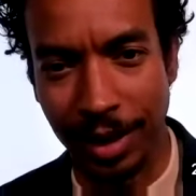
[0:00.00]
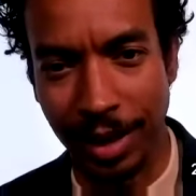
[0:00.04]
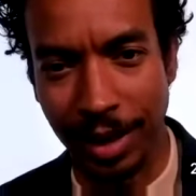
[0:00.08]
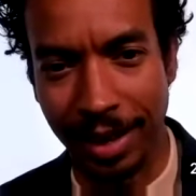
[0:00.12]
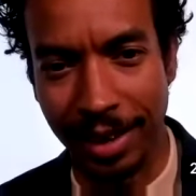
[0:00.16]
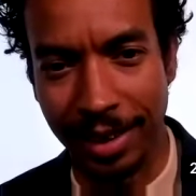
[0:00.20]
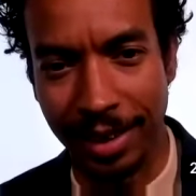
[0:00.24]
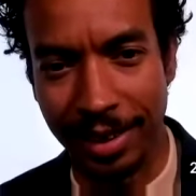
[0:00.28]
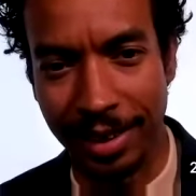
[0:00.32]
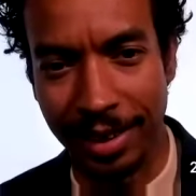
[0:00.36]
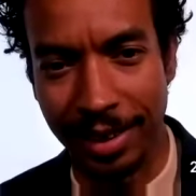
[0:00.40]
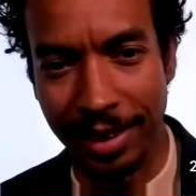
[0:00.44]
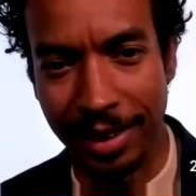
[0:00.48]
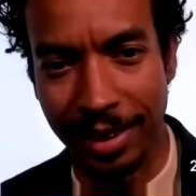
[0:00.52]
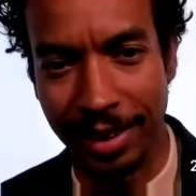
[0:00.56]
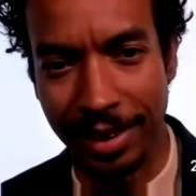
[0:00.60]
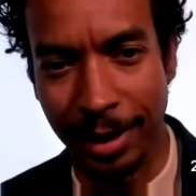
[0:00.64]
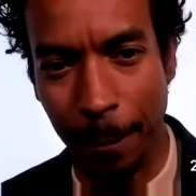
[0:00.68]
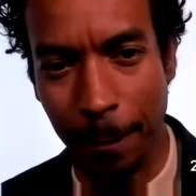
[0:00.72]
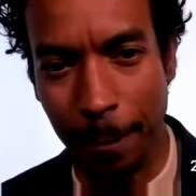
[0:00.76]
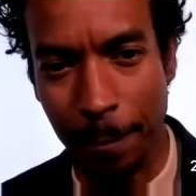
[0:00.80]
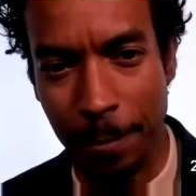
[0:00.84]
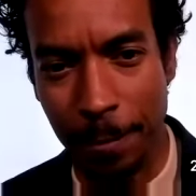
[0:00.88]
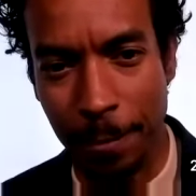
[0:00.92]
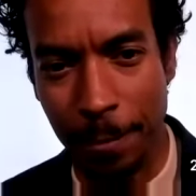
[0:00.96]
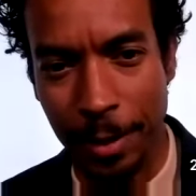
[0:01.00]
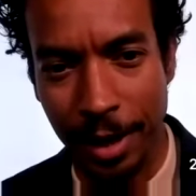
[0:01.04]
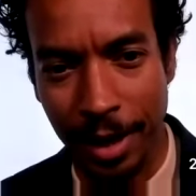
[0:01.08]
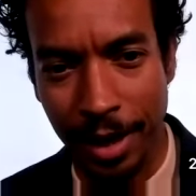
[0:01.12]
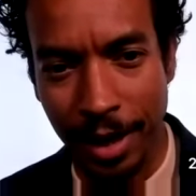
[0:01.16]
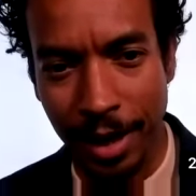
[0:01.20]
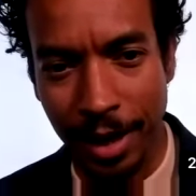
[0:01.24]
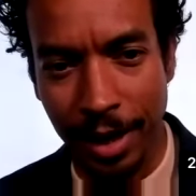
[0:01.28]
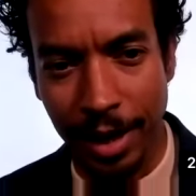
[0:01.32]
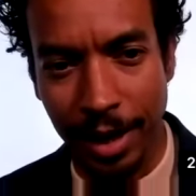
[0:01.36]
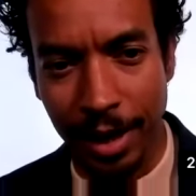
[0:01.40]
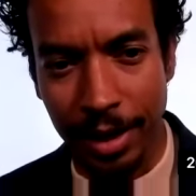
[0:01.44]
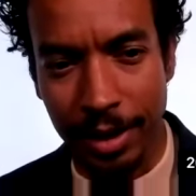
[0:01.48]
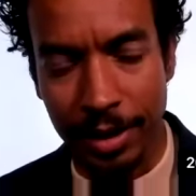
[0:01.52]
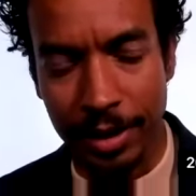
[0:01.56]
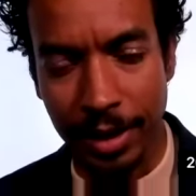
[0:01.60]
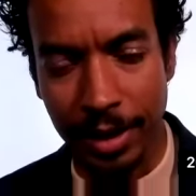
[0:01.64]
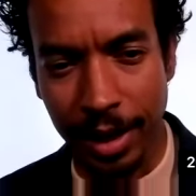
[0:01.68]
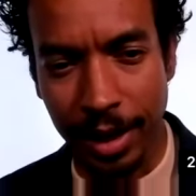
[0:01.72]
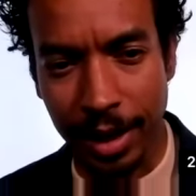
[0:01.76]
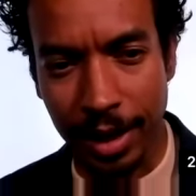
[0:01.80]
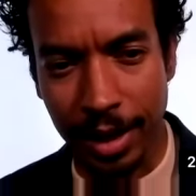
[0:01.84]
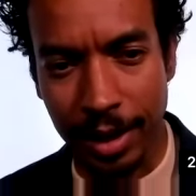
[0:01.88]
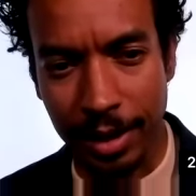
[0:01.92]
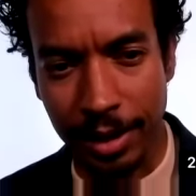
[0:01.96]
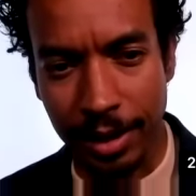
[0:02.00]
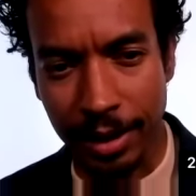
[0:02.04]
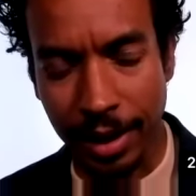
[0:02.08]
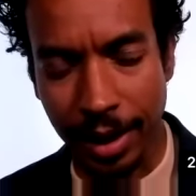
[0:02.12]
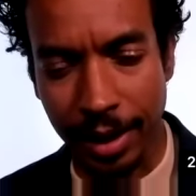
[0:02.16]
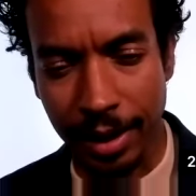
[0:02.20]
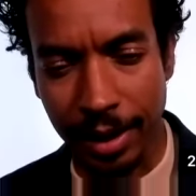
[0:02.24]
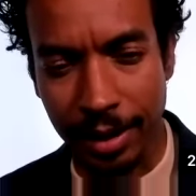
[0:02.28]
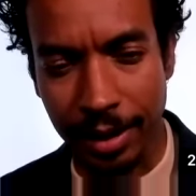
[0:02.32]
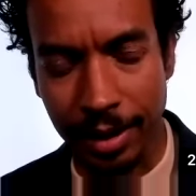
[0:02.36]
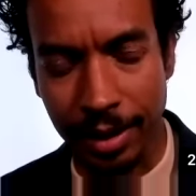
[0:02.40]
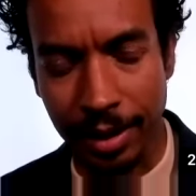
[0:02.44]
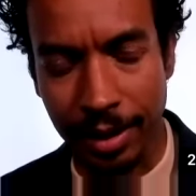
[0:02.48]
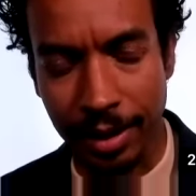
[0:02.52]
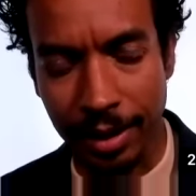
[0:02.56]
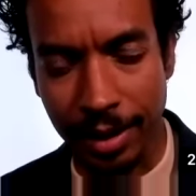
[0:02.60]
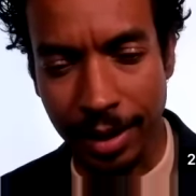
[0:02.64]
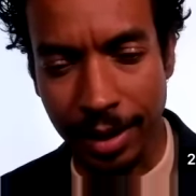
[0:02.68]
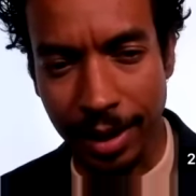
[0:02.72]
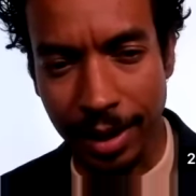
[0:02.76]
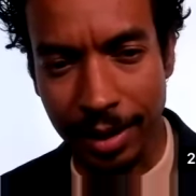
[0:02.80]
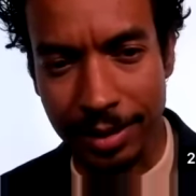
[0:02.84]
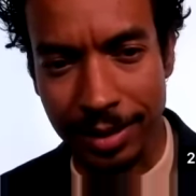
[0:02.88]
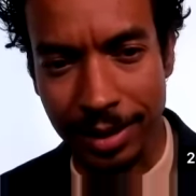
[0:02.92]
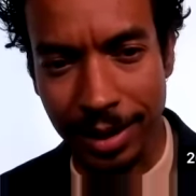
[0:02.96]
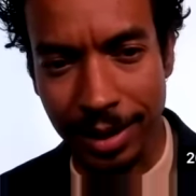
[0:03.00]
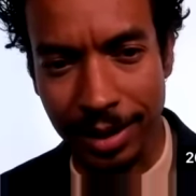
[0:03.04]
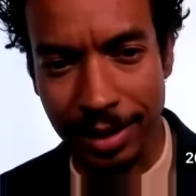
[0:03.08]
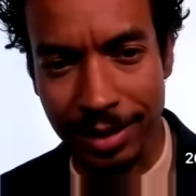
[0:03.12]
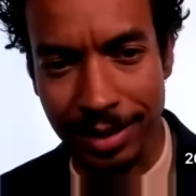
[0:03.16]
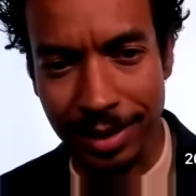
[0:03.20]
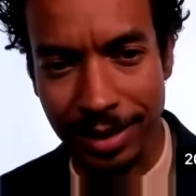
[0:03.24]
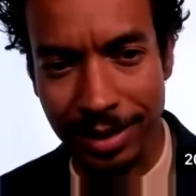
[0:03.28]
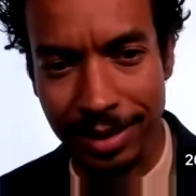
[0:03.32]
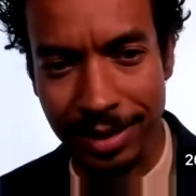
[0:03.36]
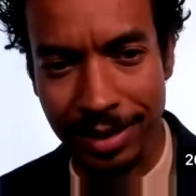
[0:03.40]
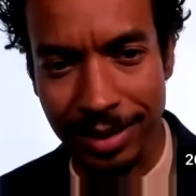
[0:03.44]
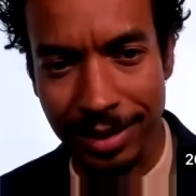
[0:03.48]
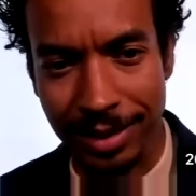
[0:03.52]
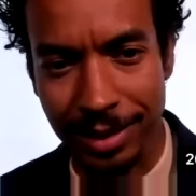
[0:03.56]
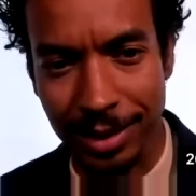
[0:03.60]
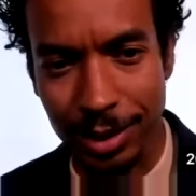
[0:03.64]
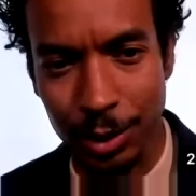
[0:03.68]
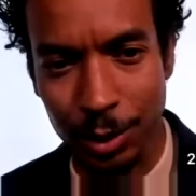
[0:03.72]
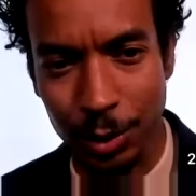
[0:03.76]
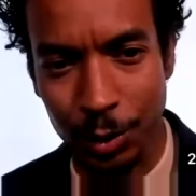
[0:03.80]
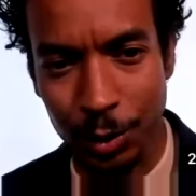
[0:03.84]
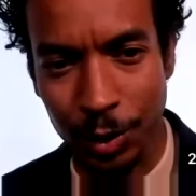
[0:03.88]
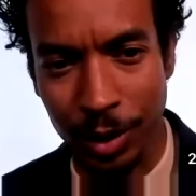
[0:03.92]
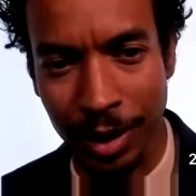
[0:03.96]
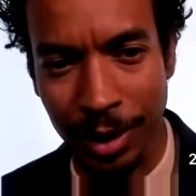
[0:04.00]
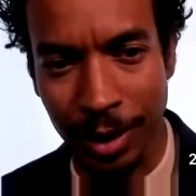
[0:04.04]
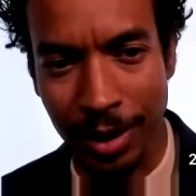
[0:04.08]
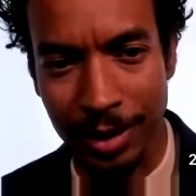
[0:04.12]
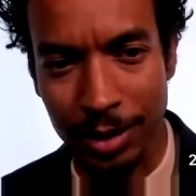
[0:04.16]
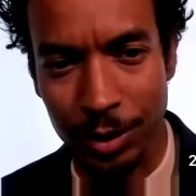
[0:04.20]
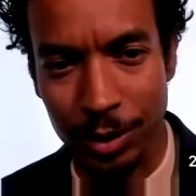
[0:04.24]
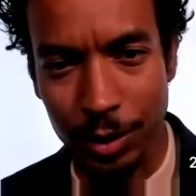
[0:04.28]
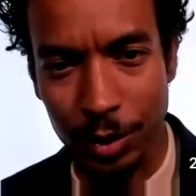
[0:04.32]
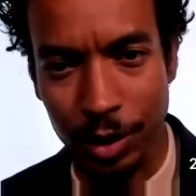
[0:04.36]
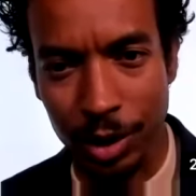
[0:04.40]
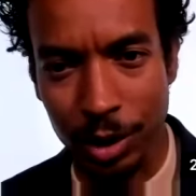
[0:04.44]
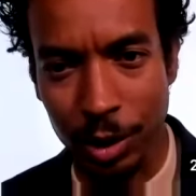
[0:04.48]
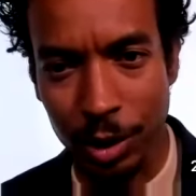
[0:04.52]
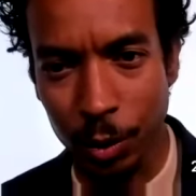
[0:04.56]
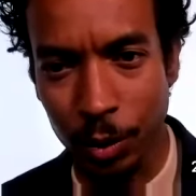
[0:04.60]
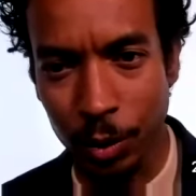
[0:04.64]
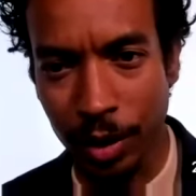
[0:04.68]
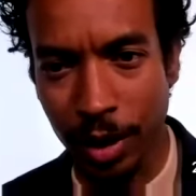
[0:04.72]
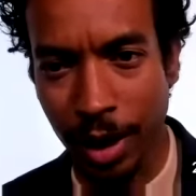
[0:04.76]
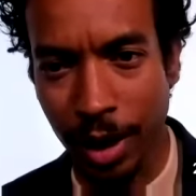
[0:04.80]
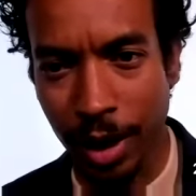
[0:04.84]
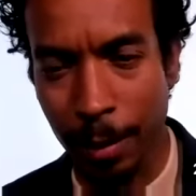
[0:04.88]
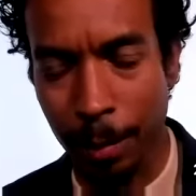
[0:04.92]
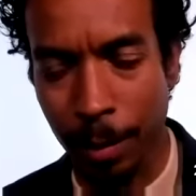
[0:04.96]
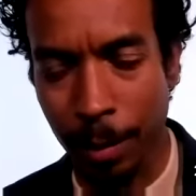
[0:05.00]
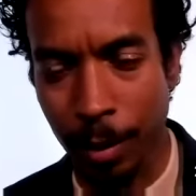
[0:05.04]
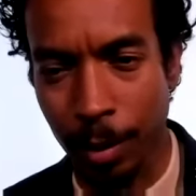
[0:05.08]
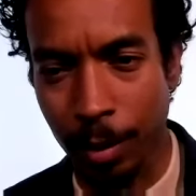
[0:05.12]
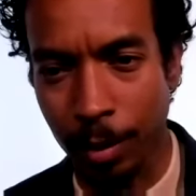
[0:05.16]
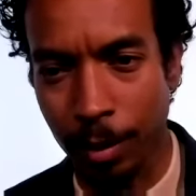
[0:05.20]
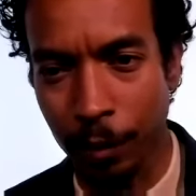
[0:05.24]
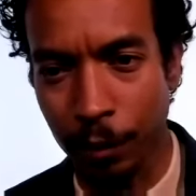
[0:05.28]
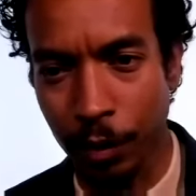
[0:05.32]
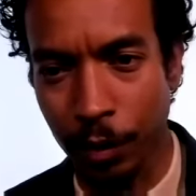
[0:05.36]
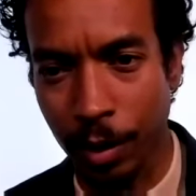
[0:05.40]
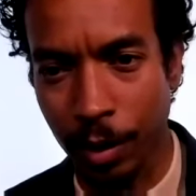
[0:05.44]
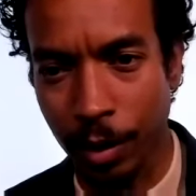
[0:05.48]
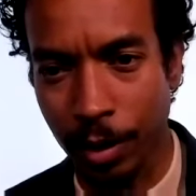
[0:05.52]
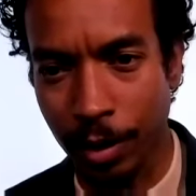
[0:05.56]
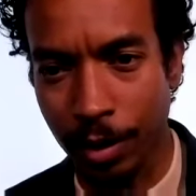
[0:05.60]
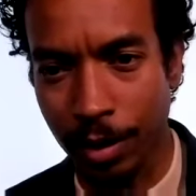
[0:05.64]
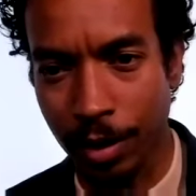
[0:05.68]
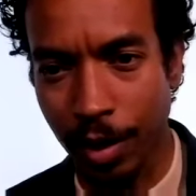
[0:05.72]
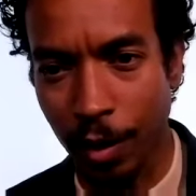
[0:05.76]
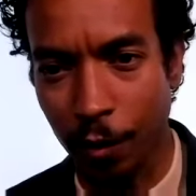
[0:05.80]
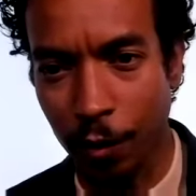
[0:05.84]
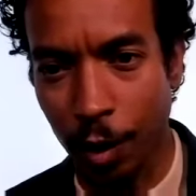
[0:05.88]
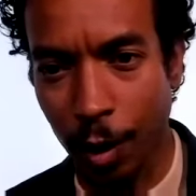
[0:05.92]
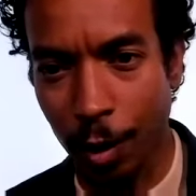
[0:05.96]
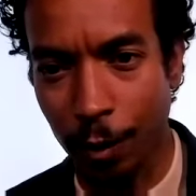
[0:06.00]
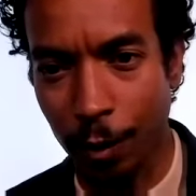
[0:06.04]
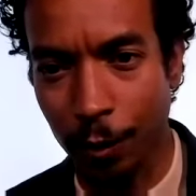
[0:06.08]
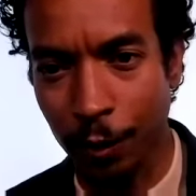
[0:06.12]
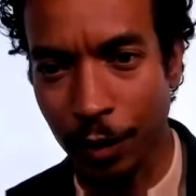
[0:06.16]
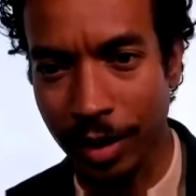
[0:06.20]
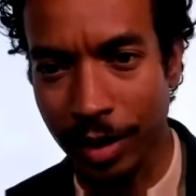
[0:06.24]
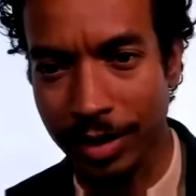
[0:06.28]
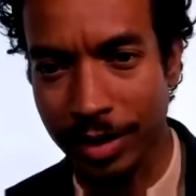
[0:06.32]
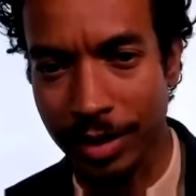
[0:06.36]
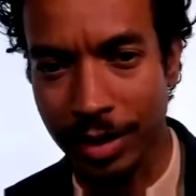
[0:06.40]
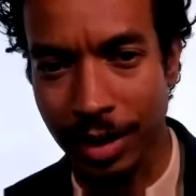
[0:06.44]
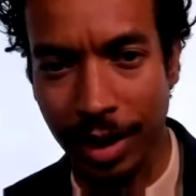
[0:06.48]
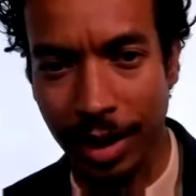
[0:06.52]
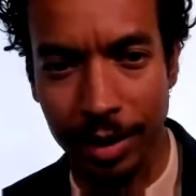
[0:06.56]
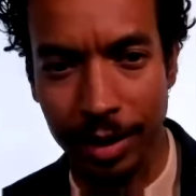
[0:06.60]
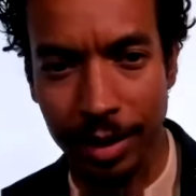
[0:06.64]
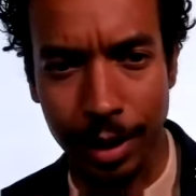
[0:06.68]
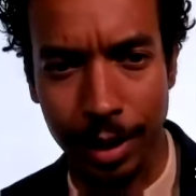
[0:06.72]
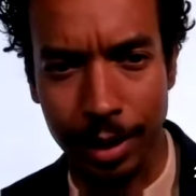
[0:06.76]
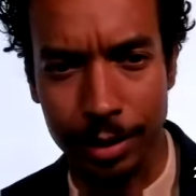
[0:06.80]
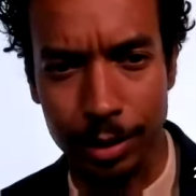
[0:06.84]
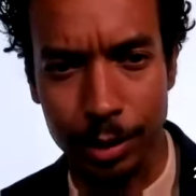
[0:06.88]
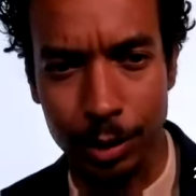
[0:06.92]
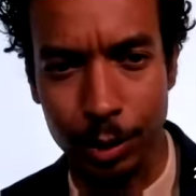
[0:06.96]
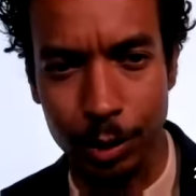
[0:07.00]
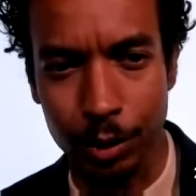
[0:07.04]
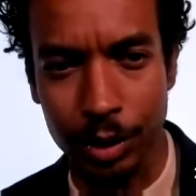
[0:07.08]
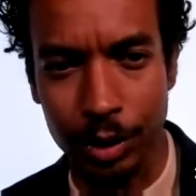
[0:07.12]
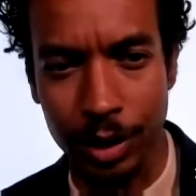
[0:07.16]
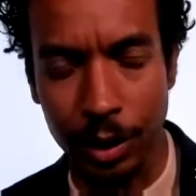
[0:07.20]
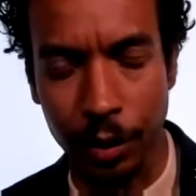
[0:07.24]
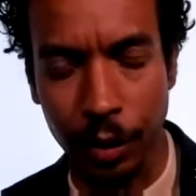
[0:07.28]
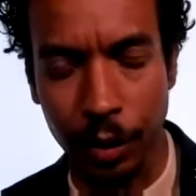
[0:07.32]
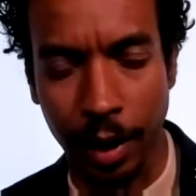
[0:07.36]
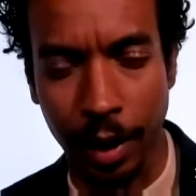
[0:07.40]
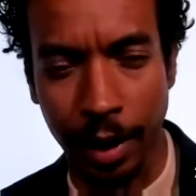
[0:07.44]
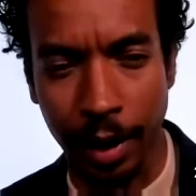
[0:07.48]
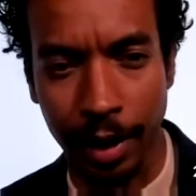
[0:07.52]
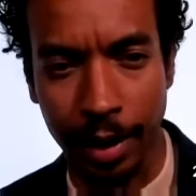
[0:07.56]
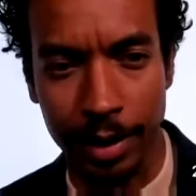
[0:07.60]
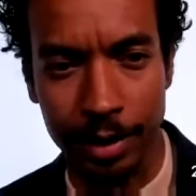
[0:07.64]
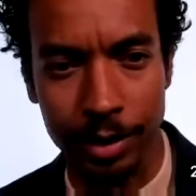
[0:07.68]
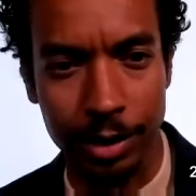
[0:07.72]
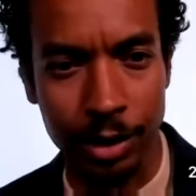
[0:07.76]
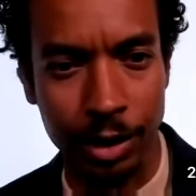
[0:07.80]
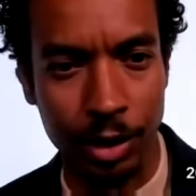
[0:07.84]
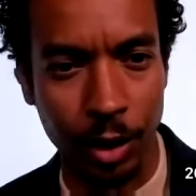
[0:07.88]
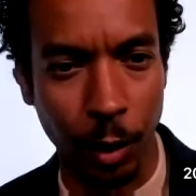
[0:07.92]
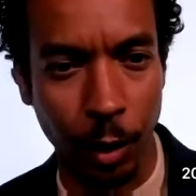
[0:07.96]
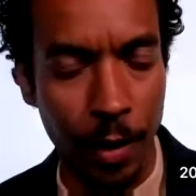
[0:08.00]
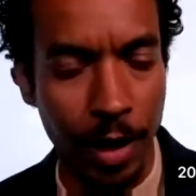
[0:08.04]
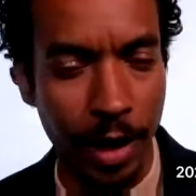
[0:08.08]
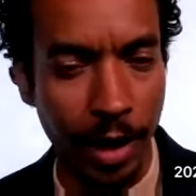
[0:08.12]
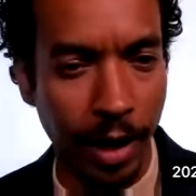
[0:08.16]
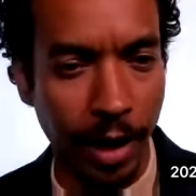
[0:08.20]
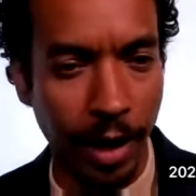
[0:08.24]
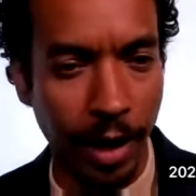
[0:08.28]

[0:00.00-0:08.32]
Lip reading: And that takes us into the Q&A part of our event tonight. And I do see the hands. So